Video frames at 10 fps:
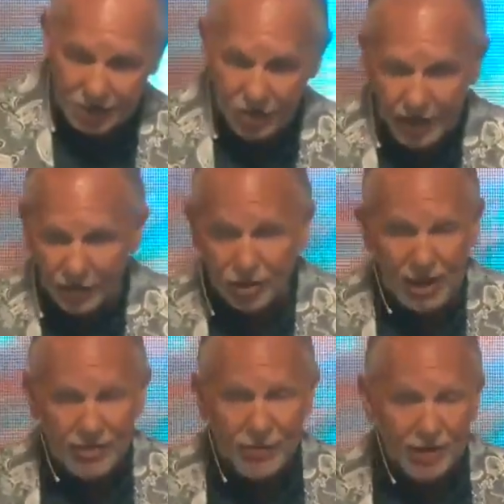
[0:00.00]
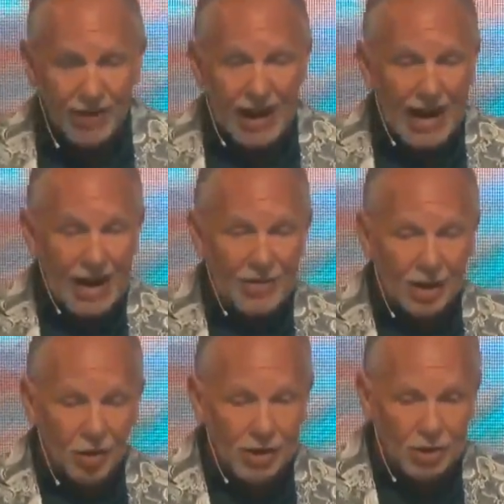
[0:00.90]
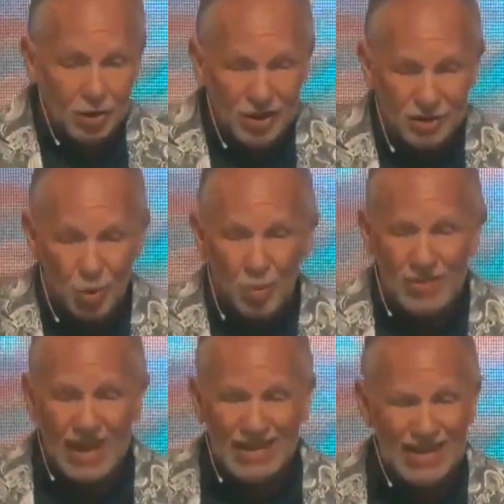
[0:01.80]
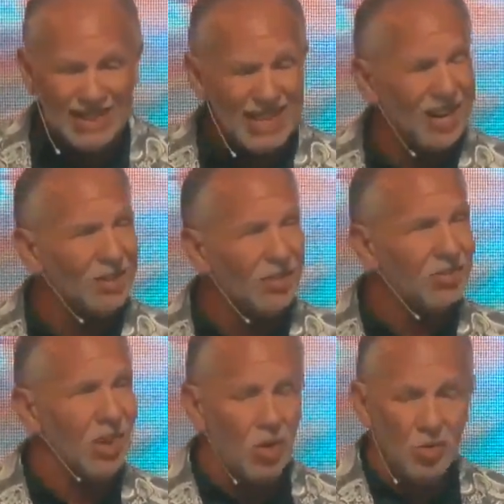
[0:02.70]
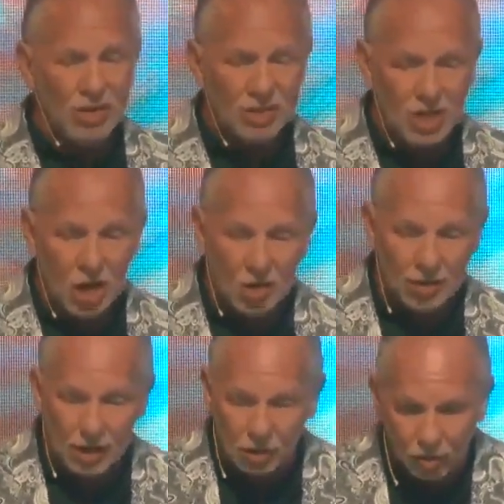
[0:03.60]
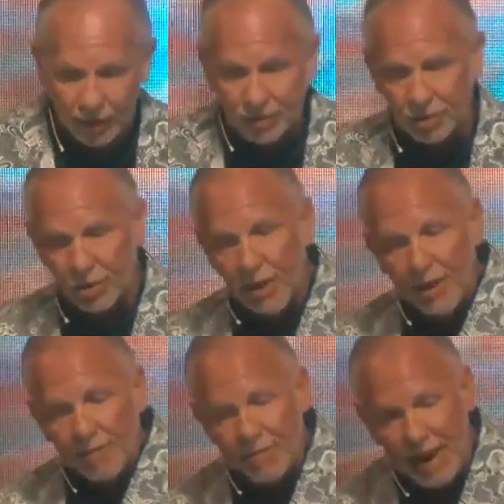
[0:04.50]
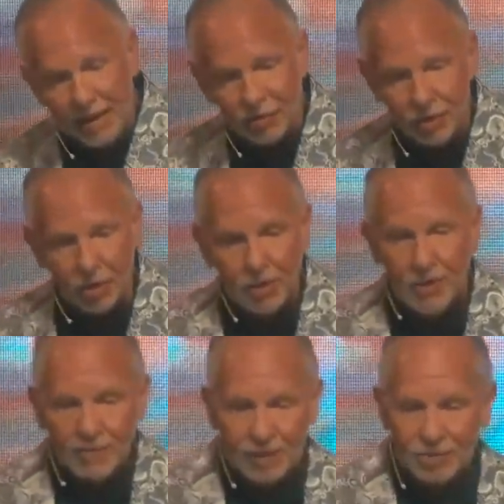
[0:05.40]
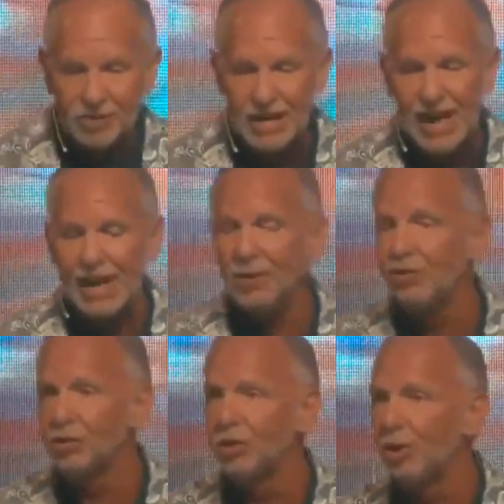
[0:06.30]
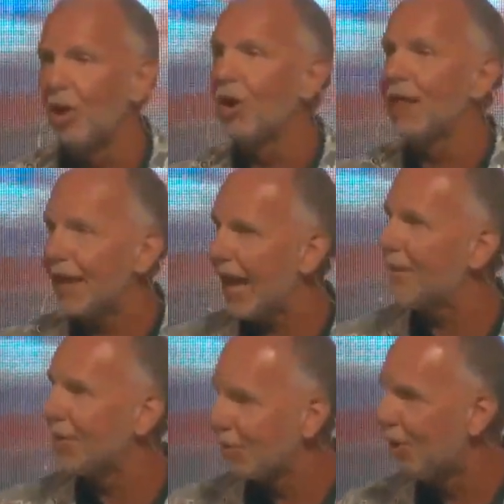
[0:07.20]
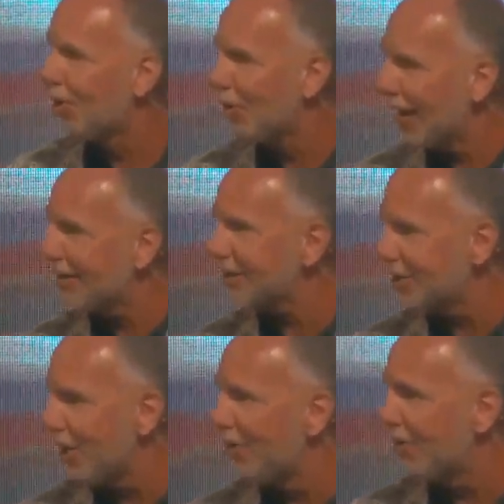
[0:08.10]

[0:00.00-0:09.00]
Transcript: they're trying to figure out how they're going to do this. But when they get there, the stone is gone. And according to Matthew, it was an angel of the Lord that came and rolled away the stone.